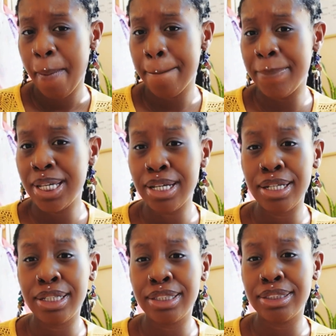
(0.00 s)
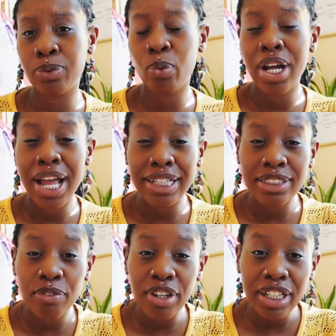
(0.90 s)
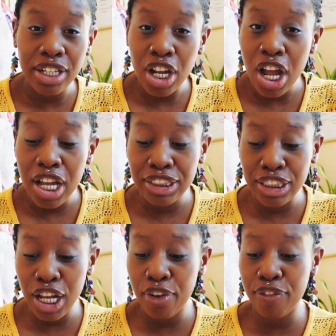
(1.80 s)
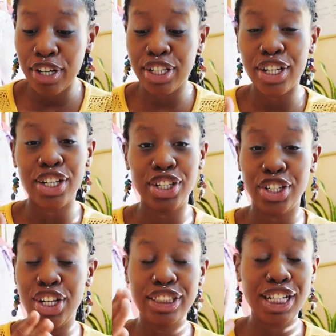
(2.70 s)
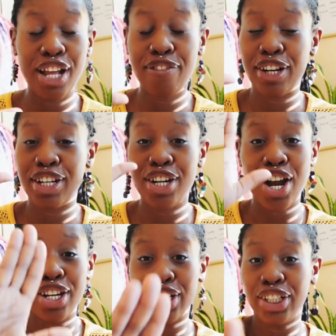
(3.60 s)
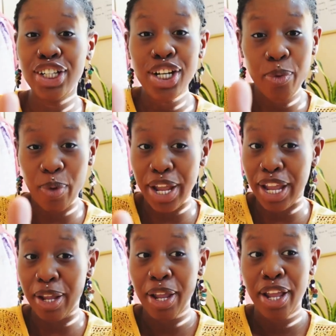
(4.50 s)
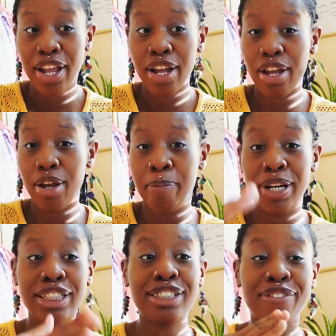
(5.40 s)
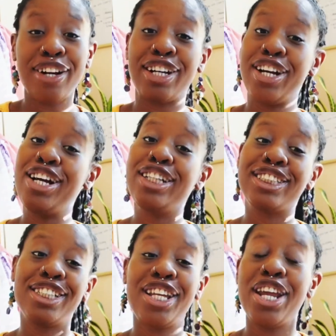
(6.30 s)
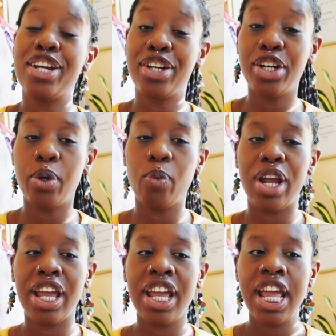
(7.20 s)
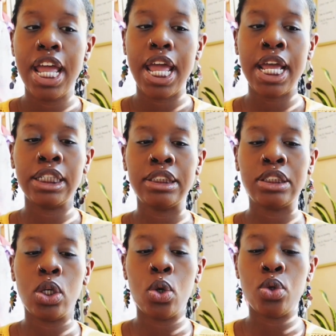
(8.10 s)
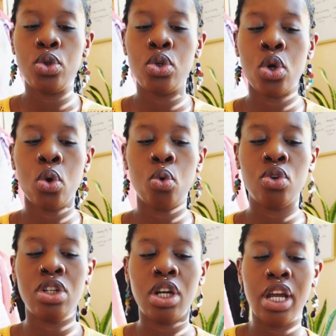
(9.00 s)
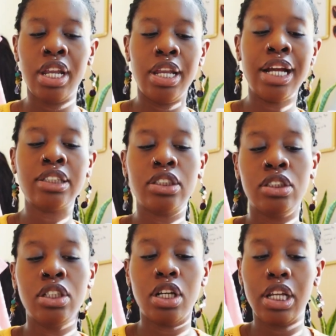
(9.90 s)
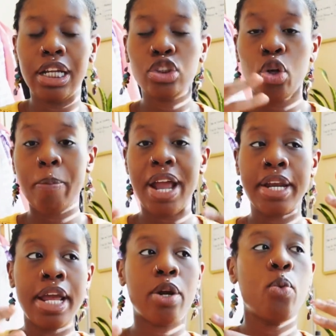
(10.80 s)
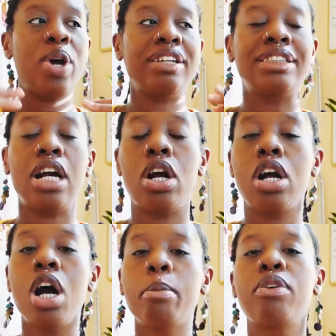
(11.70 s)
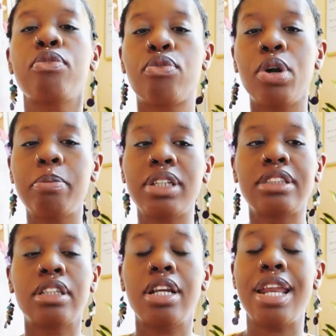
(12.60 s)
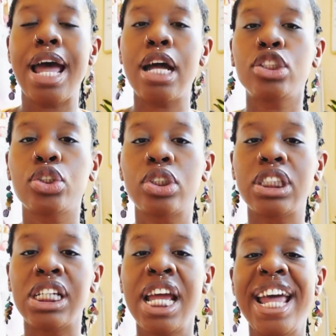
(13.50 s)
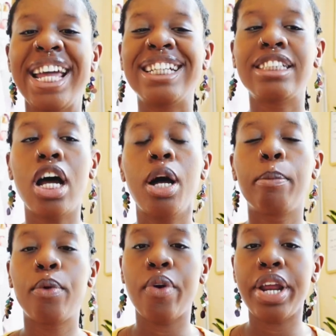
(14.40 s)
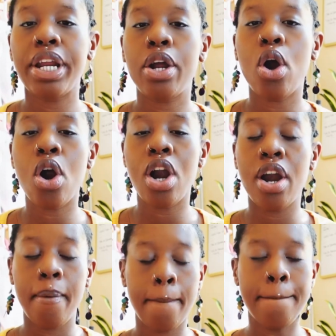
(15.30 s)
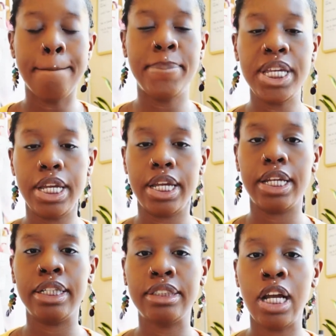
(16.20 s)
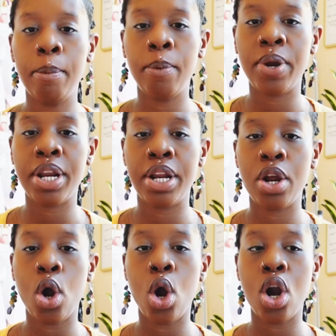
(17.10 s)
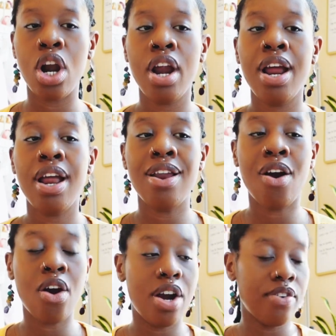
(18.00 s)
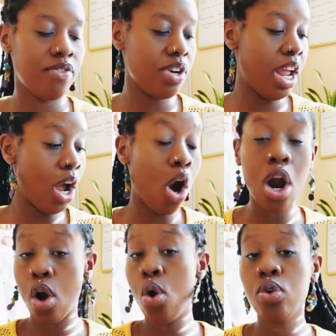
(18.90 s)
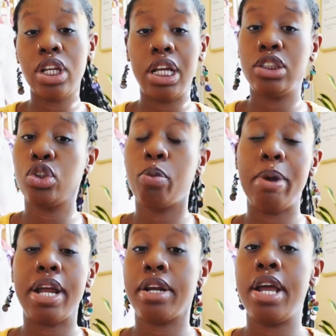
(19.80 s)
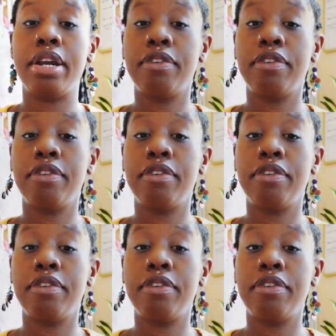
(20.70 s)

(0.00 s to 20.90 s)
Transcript: because why? It's affecting y'all. It's not affecting y'all in a good way, but it's affecting us in a good way. And so, you know, the electromagnetic waves that are coming from the sun naturally is upgrading our being. It's upgrading our own electromagnetic